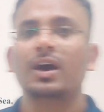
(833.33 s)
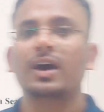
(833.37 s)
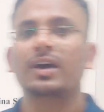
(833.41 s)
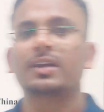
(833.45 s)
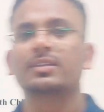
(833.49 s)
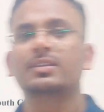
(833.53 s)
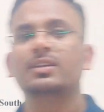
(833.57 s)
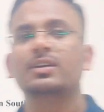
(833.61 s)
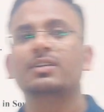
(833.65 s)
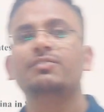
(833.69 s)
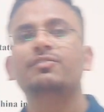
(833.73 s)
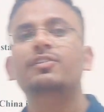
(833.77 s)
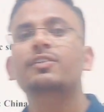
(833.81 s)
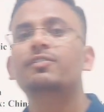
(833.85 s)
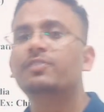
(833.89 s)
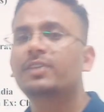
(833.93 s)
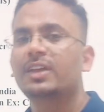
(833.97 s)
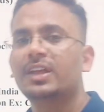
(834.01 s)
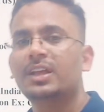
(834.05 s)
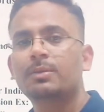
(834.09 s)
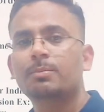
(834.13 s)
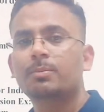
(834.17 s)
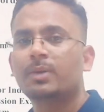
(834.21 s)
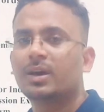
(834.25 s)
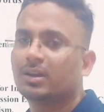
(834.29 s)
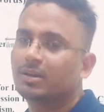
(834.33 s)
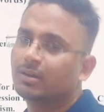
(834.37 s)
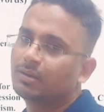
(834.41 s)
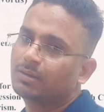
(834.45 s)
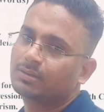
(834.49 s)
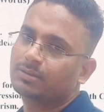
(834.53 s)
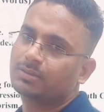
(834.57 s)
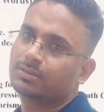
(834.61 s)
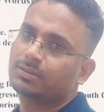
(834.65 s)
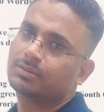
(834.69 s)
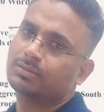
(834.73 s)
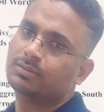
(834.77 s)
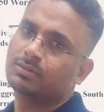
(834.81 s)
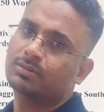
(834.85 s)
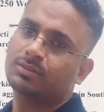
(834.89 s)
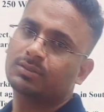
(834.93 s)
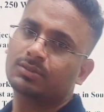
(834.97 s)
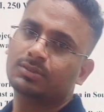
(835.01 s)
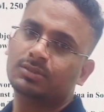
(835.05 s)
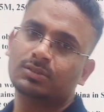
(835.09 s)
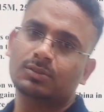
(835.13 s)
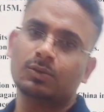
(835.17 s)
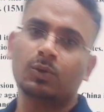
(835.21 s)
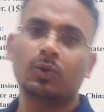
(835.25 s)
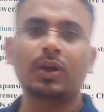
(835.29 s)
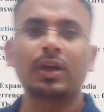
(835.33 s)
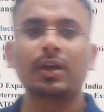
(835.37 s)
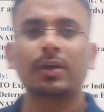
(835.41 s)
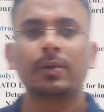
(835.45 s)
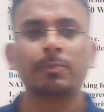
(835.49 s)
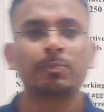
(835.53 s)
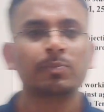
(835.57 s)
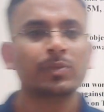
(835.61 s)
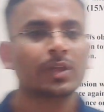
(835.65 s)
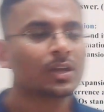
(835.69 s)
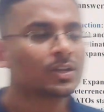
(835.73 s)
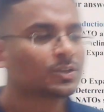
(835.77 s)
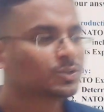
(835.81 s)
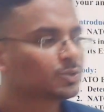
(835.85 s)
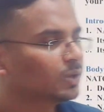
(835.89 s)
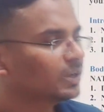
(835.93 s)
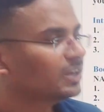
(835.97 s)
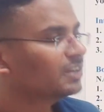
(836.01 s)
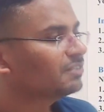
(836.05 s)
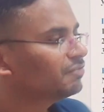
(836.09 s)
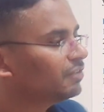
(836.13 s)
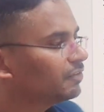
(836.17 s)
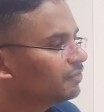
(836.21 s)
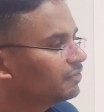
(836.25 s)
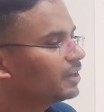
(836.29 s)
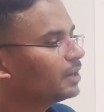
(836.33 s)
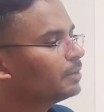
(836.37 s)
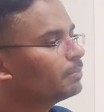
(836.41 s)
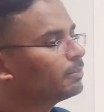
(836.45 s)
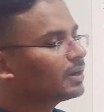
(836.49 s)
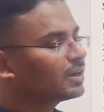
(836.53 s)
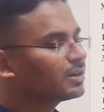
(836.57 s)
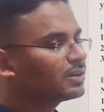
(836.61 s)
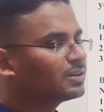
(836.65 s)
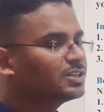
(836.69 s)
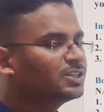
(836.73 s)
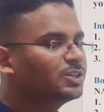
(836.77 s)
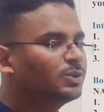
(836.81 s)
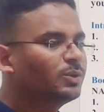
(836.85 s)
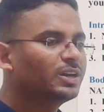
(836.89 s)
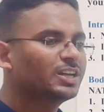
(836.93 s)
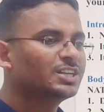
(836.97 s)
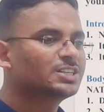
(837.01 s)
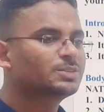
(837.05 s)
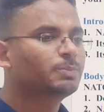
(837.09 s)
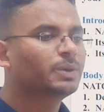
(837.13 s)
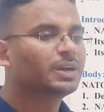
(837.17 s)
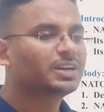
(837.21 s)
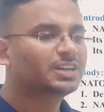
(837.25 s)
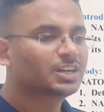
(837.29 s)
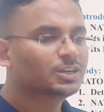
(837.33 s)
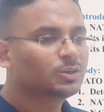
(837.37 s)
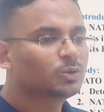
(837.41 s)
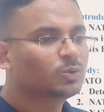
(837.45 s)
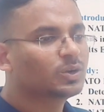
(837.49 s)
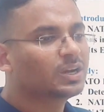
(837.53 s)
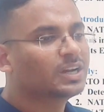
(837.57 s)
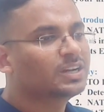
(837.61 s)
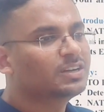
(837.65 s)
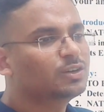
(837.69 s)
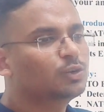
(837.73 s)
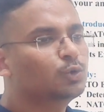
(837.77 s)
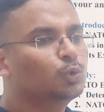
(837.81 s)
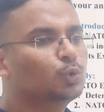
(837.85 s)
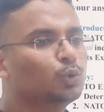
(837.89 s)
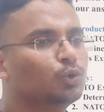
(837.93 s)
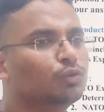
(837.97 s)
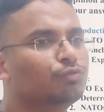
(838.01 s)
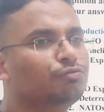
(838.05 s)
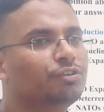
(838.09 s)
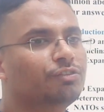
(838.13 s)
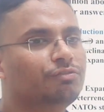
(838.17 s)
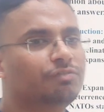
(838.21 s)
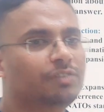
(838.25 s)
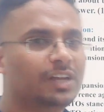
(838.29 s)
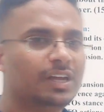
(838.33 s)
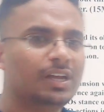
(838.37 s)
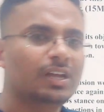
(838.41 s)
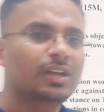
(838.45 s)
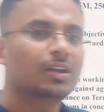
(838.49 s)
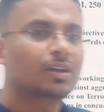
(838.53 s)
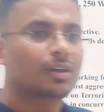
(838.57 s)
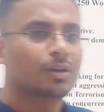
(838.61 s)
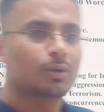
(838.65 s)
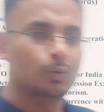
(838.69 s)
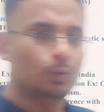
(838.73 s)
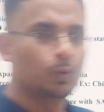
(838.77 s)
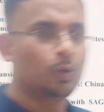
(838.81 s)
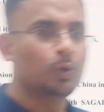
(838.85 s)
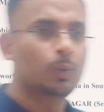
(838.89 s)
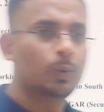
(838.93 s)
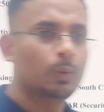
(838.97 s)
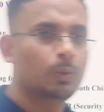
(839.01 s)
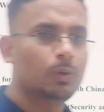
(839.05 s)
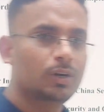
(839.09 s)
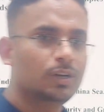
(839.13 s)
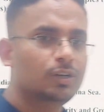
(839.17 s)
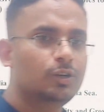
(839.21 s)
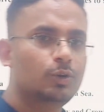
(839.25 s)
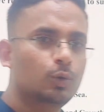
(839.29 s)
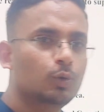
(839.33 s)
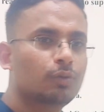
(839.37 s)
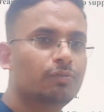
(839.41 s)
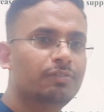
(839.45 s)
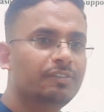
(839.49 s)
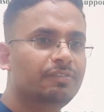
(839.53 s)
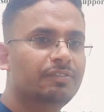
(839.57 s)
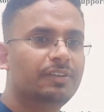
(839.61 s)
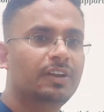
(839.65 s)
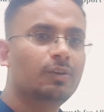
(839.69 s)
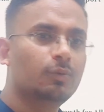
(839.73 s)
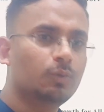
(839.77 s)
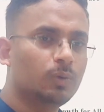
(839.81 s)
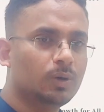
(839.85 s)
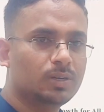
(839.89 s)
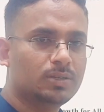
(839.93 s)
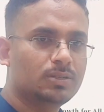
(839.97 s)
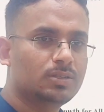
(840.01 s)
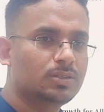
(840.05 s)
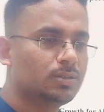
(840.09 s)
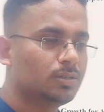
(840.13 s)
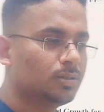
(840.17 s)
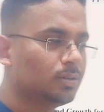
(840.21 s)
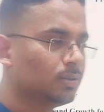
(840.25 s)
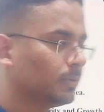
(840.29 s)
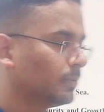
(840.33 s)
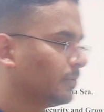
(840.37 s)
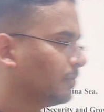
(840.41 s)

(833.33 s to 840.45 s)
are the 15 markers. Okay, so in 15 markers you are expected to write 250 words.